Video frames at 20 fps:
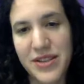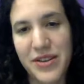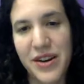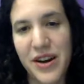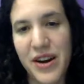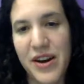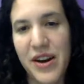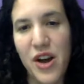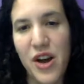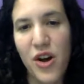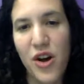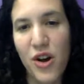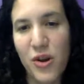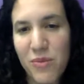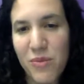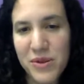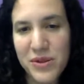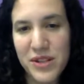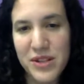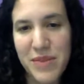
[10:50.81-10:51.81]
There are
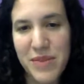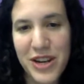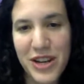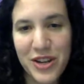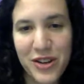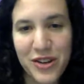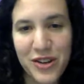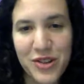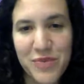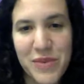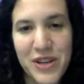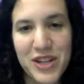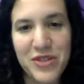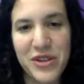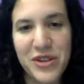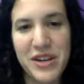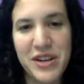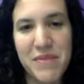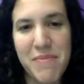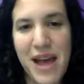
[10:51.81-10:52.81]
almost as many girls
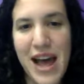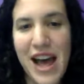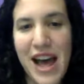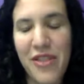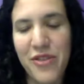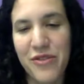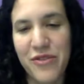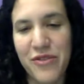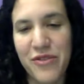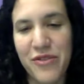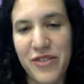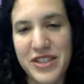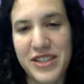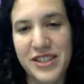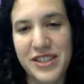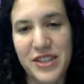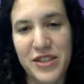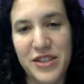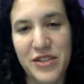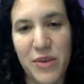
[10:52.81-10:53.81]
majoring in math or
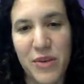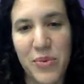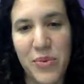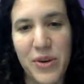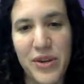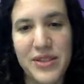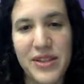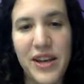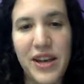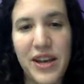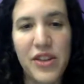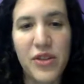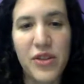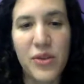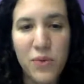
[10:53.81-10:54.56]
physics as there are boys.